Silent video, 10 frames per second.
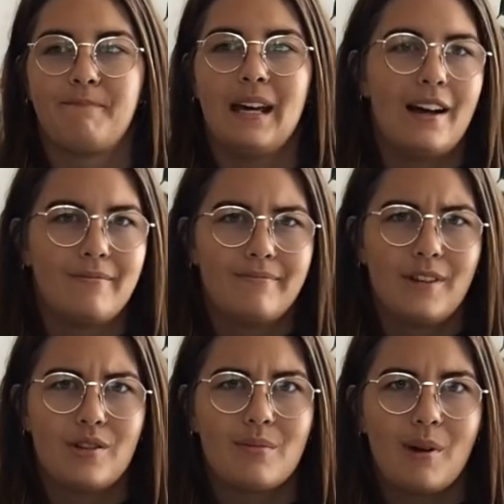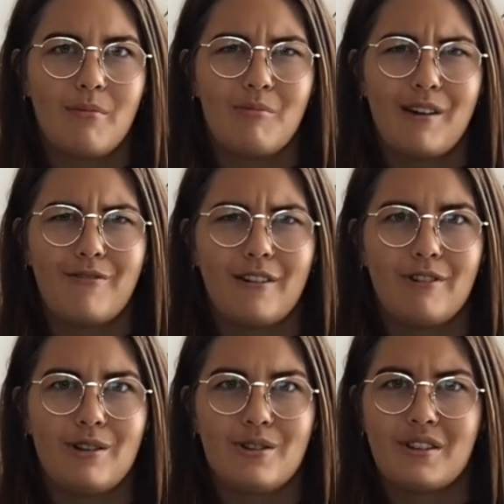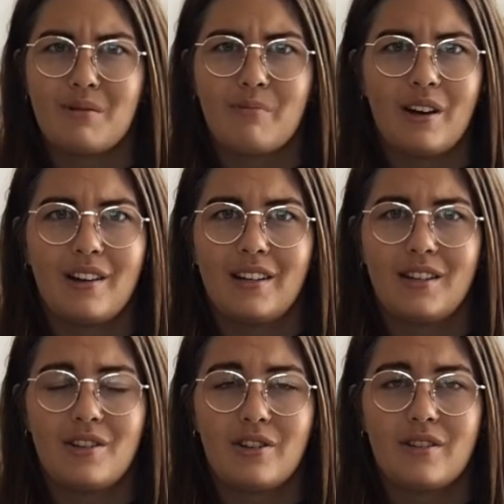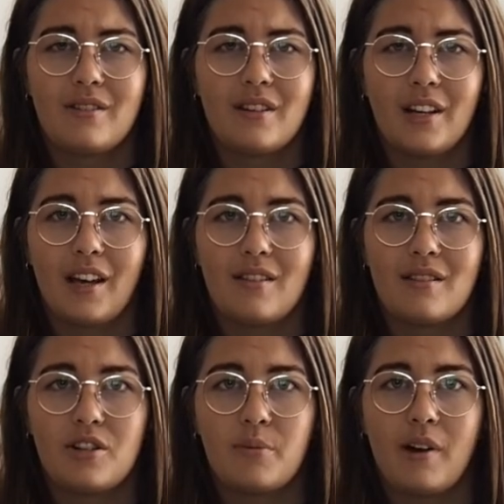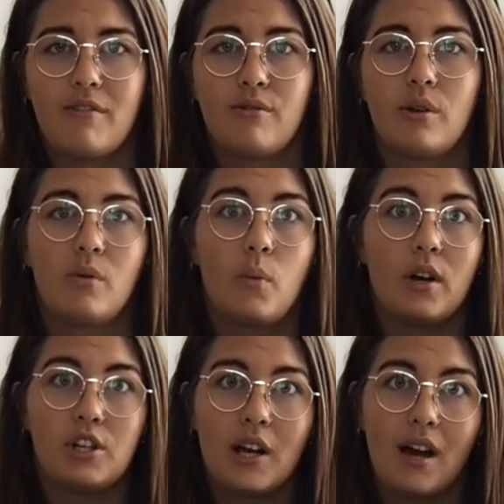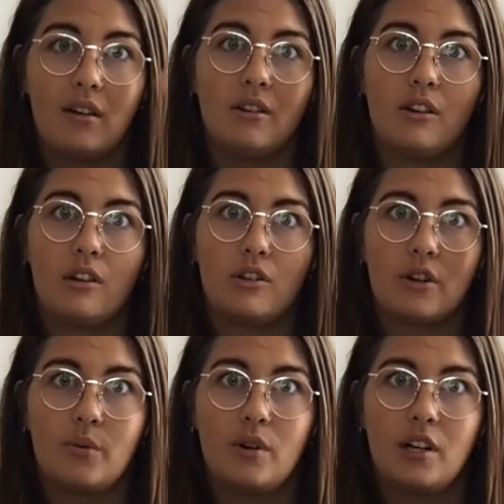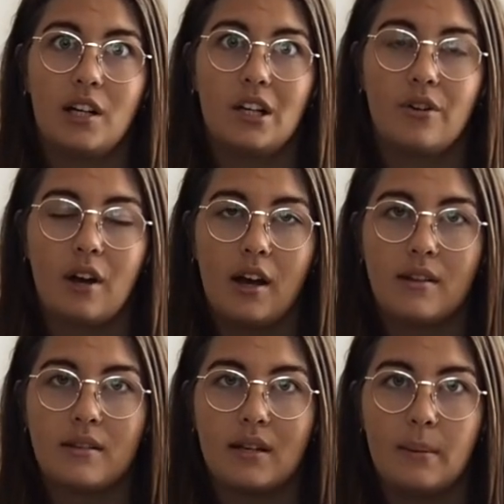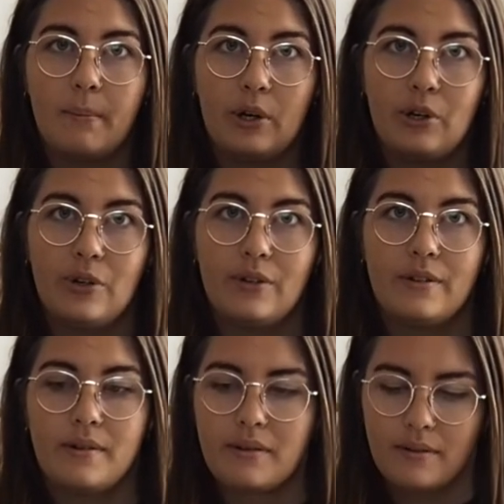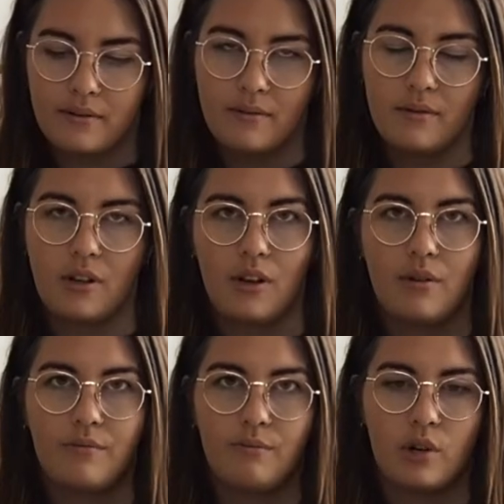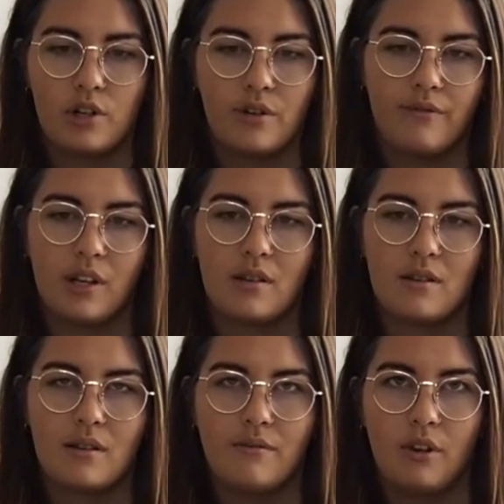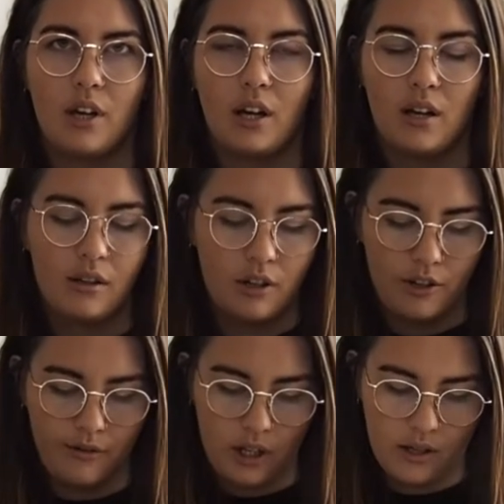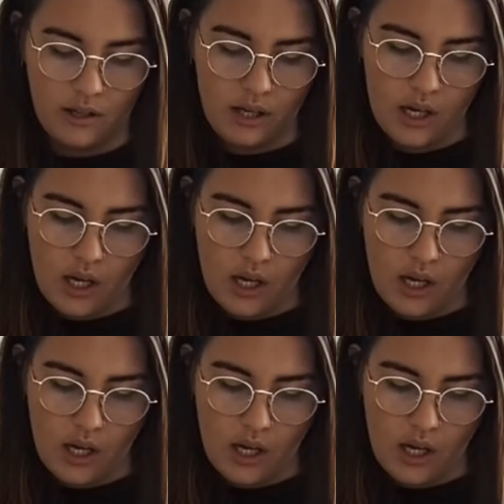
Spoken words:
Yeah, those are maybe my favorite uses, but it's just, again, such a powerful oil. Watch out, you don't want it in your eyes, it burns. So wash your fingers if you get it on your fingers.